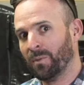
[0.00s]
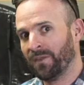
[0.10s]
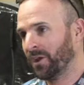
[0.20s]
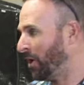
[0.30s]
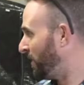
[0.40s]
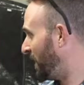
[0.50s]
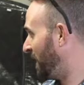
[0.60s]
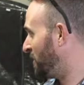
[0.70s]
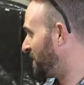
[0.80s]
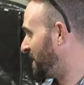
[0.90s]
month ago and then
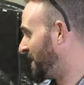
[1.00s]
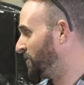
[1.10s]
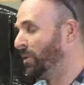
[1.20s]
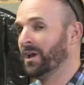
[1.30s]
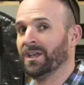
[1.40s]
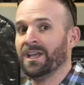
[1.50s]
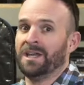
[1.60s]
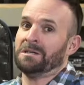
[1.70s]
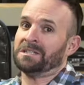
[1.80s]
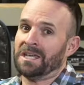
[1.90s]
they just sent us one.
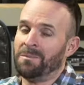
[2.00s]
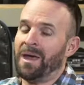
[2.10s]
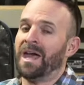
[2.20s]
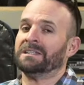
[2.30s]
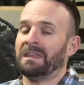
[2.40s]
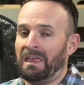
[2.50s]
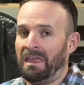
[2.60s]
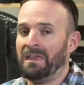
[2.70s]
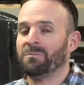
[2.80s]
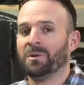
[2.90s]
Ski bags,
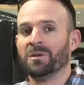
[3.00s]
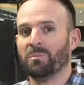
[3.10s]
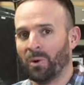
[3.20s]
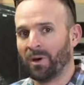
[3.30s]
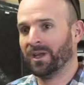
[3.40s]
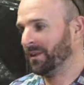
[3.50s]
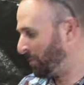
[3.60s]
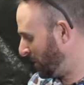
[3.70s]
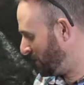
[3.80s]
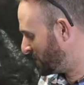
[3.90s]
pretty boring. They're
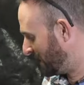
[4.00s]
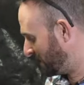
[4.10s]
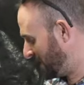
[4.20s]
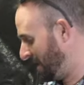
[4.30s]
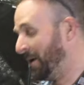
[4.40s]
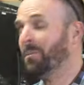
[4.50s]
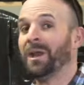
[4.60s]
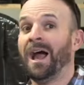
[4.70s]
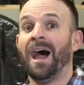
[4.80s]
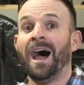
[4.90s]
pretty utilitarian.
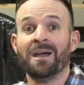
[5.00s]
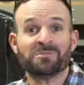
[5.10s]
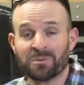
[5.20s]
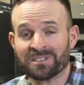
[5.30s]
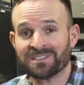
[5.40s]
But I'm super